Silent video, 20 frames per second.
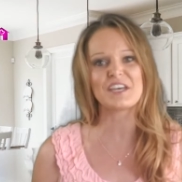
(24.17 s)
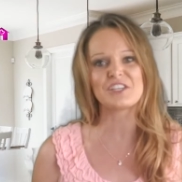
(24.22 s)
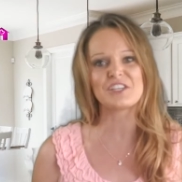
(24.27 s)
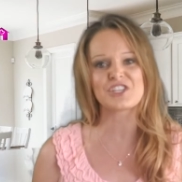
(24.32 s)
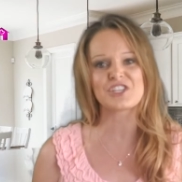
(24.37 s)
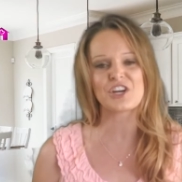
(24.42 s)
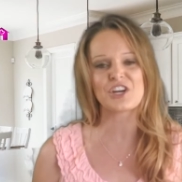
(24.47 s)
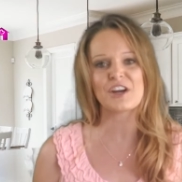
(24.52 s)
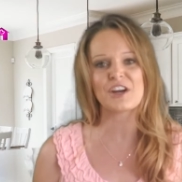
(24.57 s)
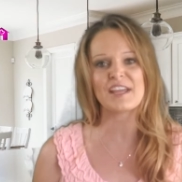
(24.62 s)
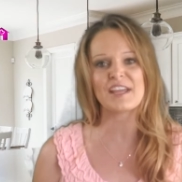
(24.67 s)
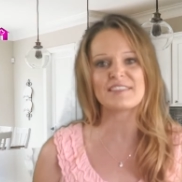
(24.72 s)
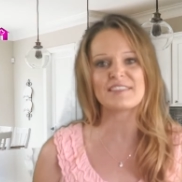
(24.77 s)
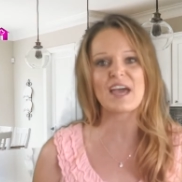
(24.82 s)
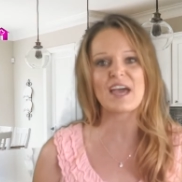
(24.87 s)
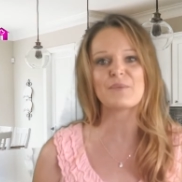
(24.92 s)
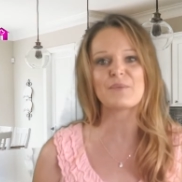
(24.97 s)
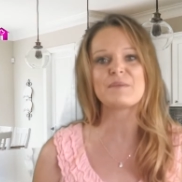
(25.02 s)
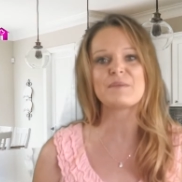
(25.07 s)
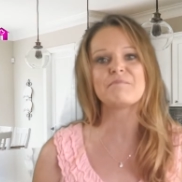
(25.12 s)
ensuring
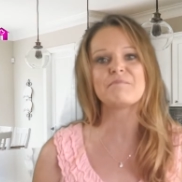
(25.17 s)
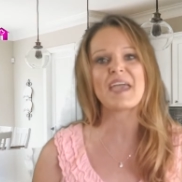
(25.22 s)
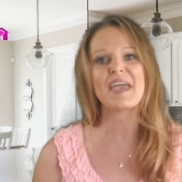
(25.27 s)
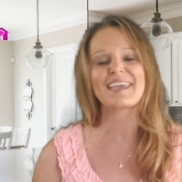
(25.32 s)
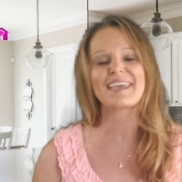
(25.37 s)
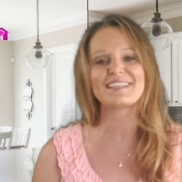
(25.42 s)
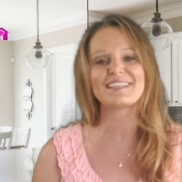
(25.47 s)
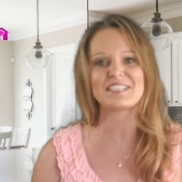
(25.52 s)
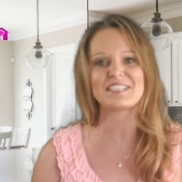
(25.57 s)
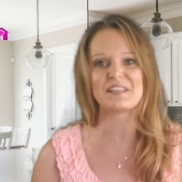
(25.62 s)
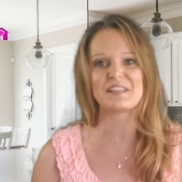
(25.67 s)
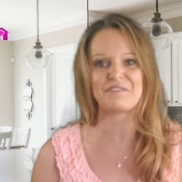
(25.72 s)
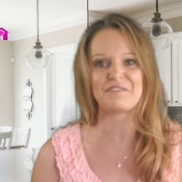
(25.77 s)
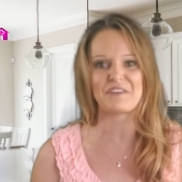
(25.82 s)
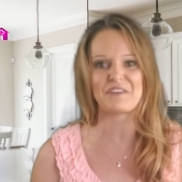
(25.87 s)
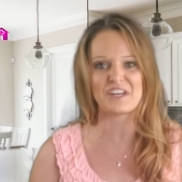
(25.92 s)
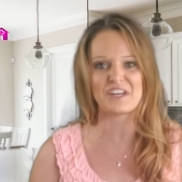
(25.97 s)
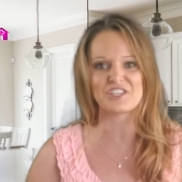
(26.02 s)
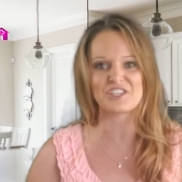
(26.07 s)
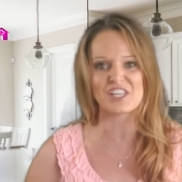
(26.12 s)
that we make it to the
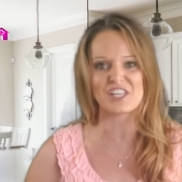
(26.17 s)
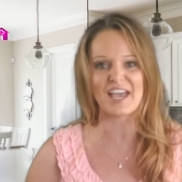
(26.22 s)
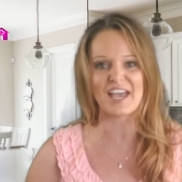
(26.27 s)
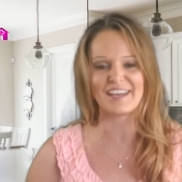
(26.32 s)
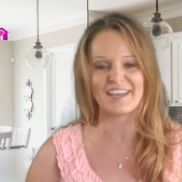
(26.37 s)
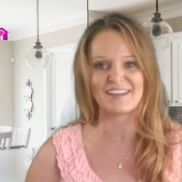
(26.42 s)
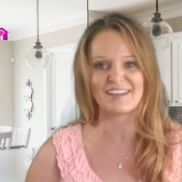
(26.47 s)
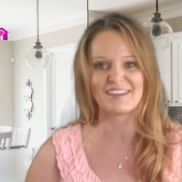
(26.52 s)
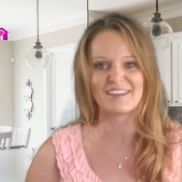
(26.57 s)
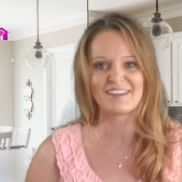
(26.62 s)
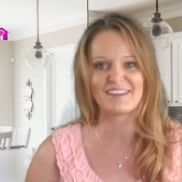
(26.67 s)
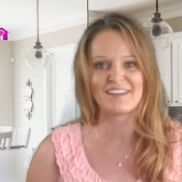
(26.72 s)
finish line.